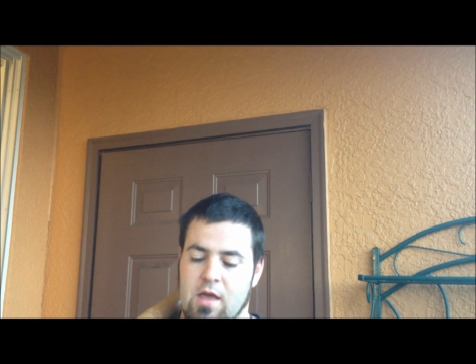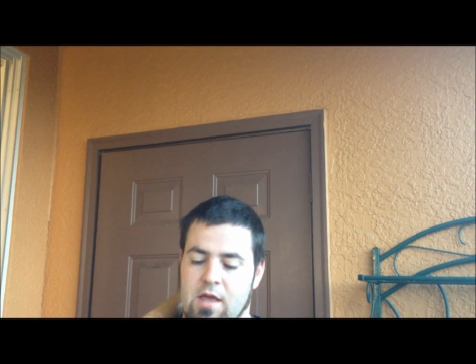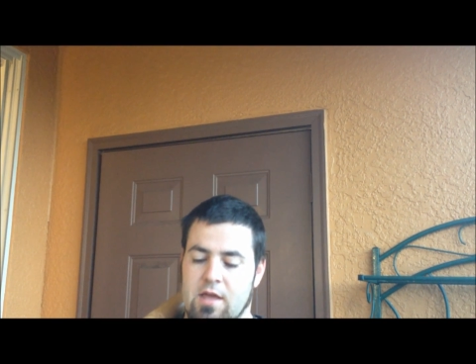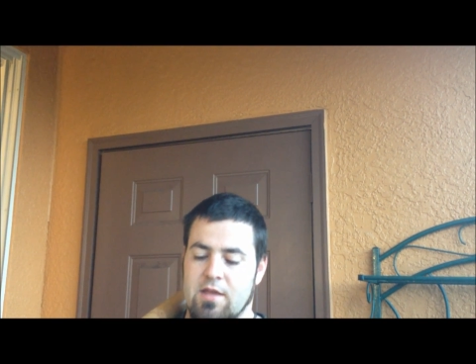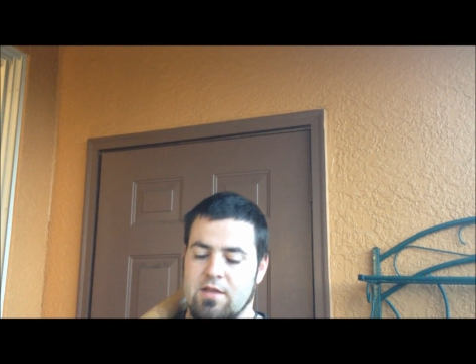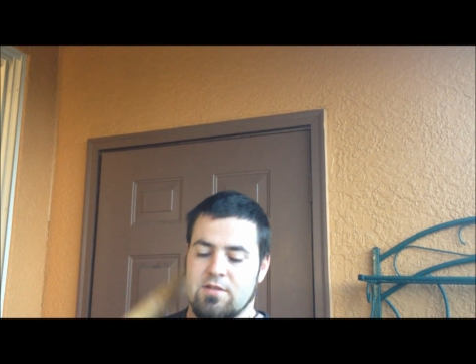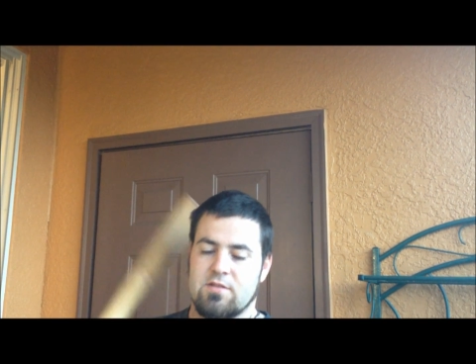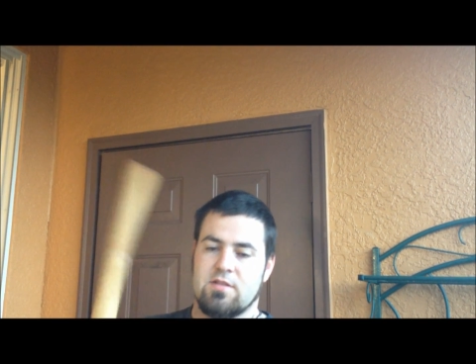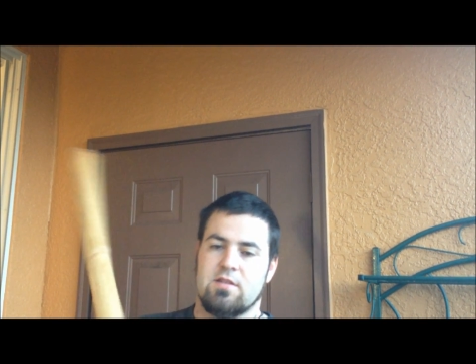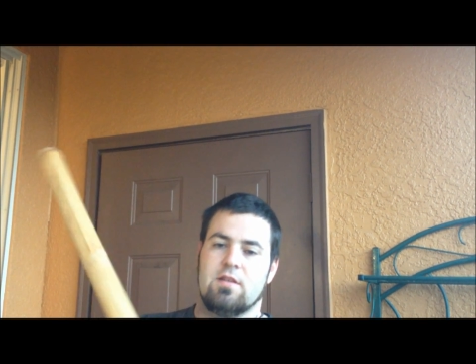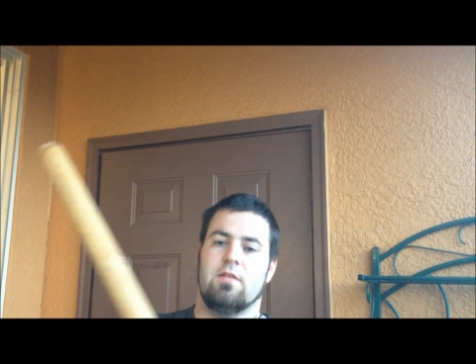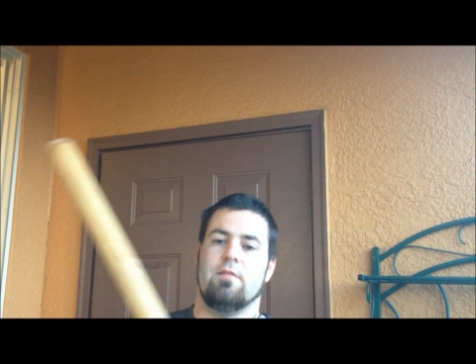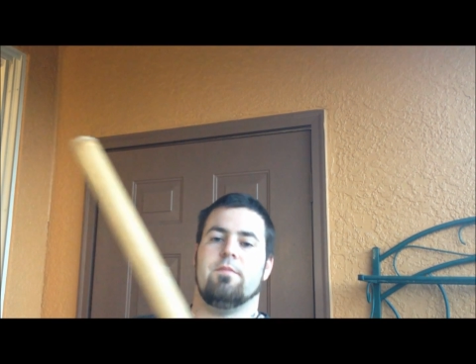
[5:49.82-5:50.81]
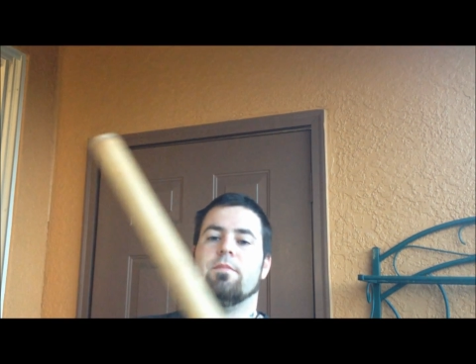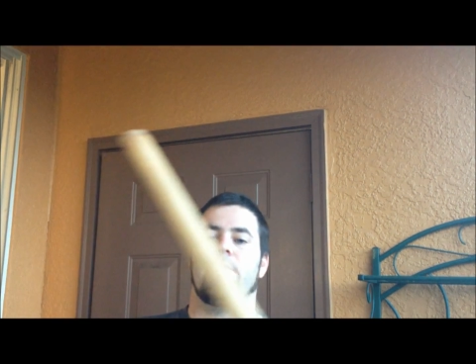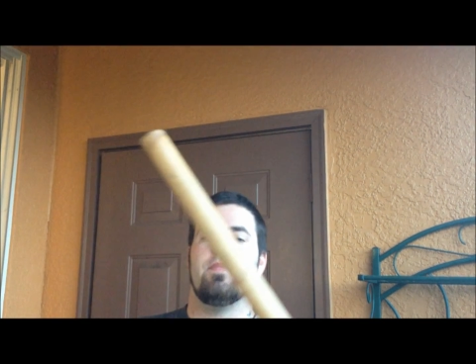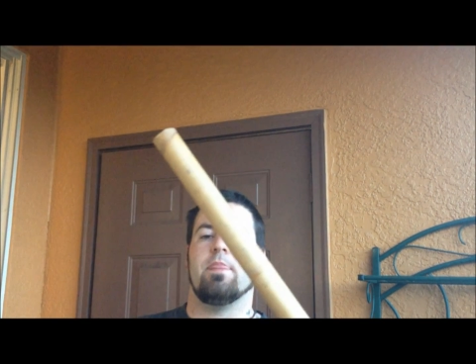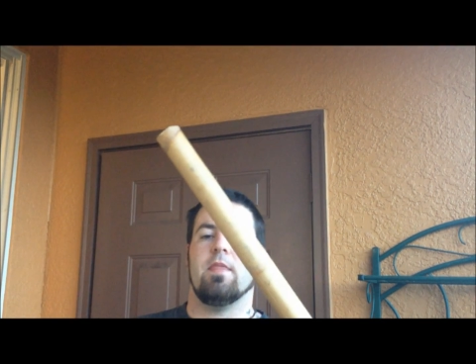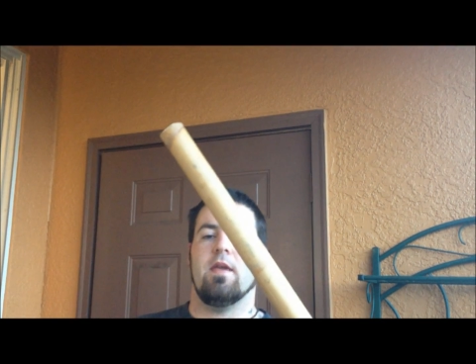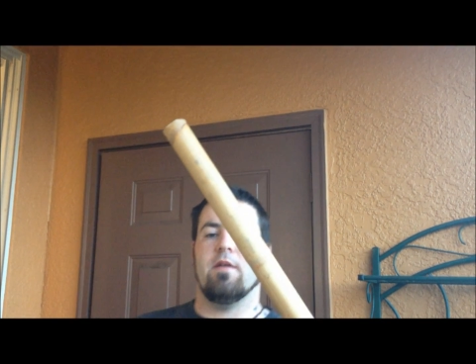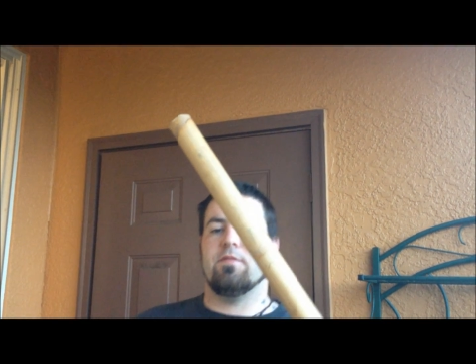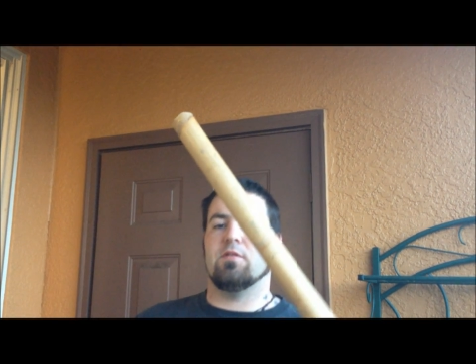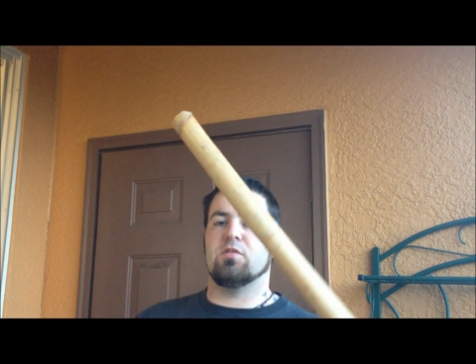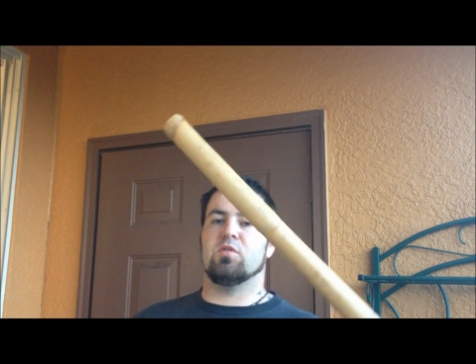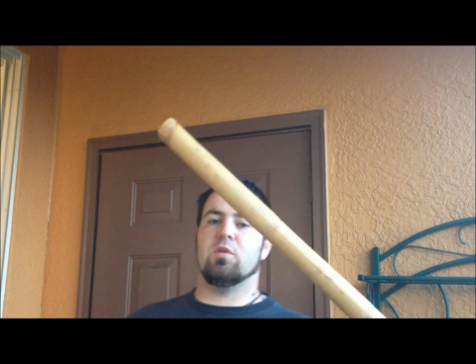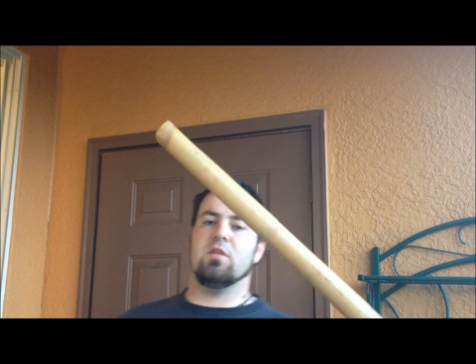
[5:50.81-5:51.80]
Is if
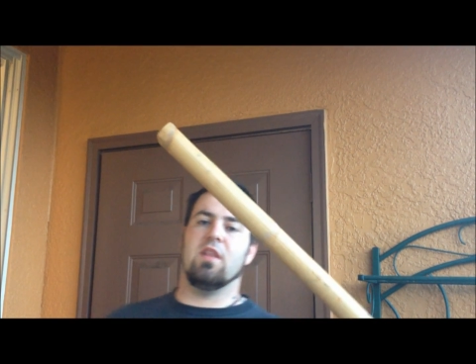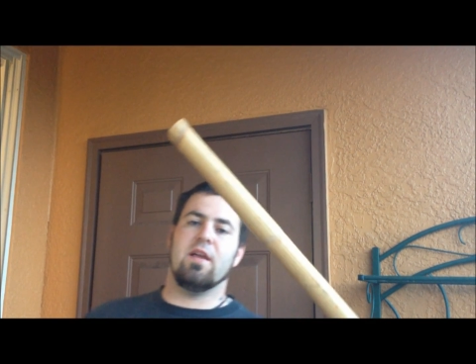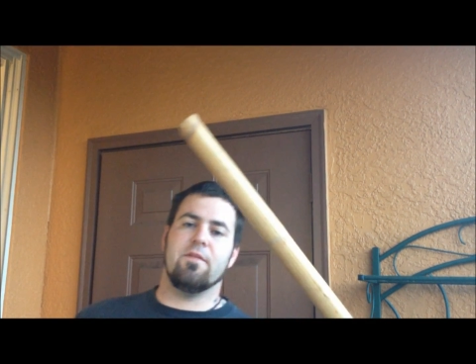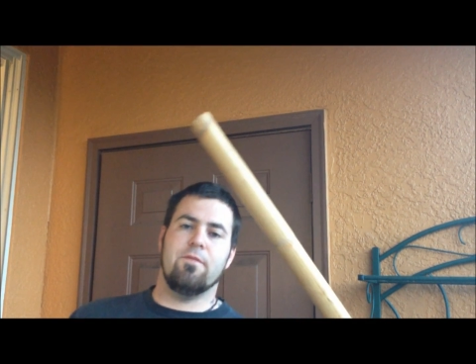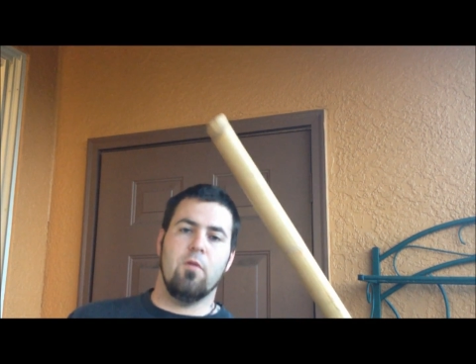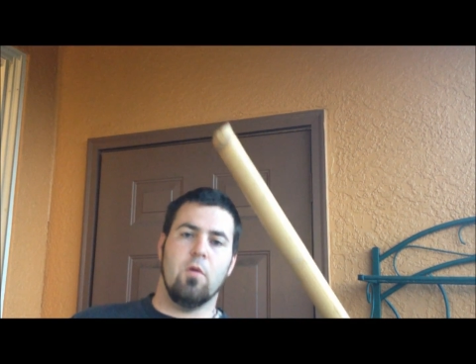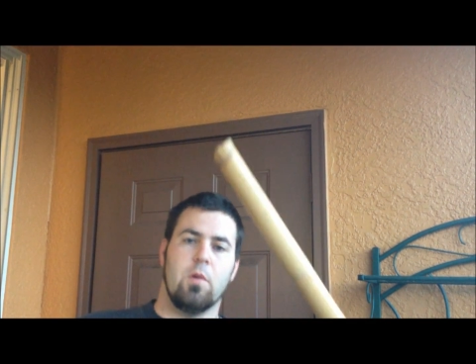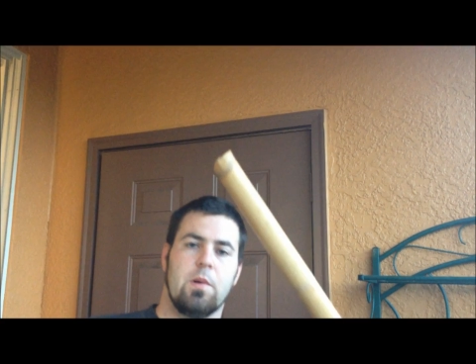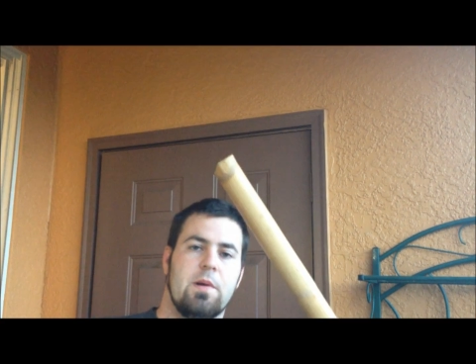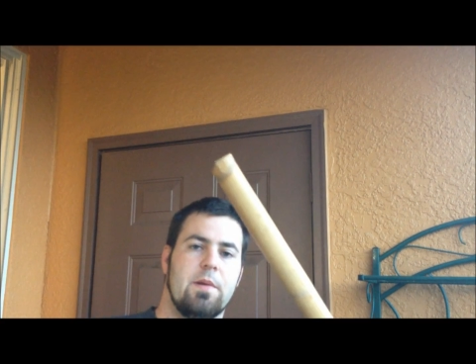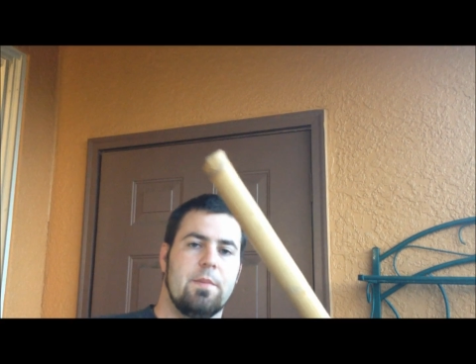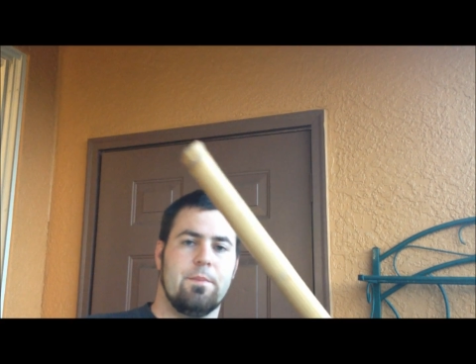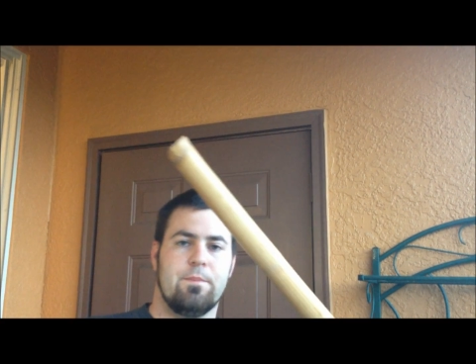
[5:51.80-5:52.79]
you're sword leg forward